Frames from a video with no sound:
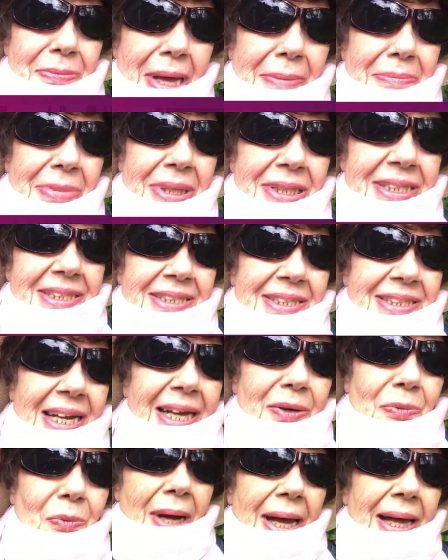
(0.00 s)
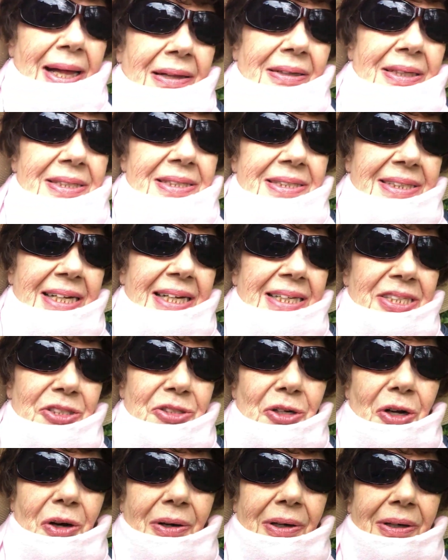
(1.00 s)
remember to stay well, stay
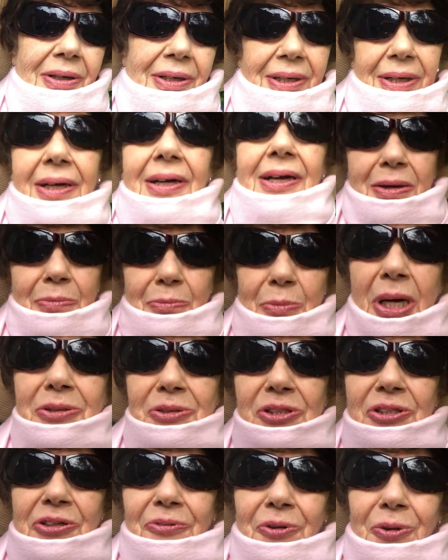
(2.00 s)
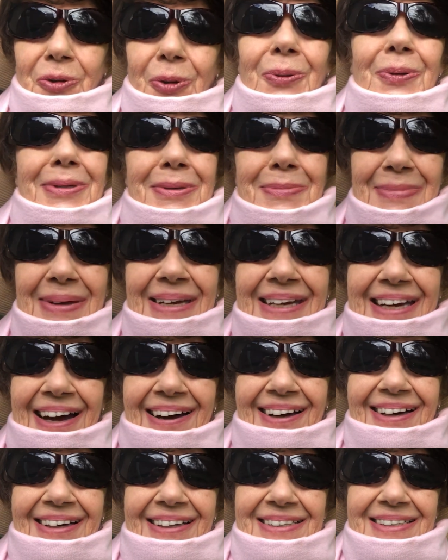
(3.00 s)
strong, and most of all, be
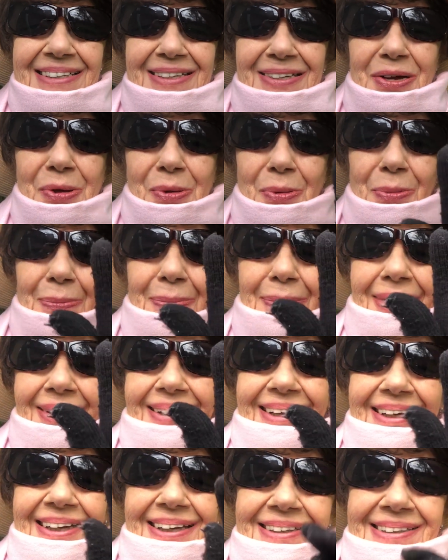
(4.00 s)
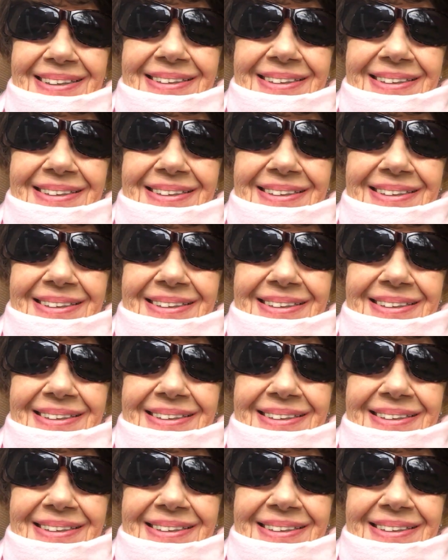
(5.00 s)
kind. Bye.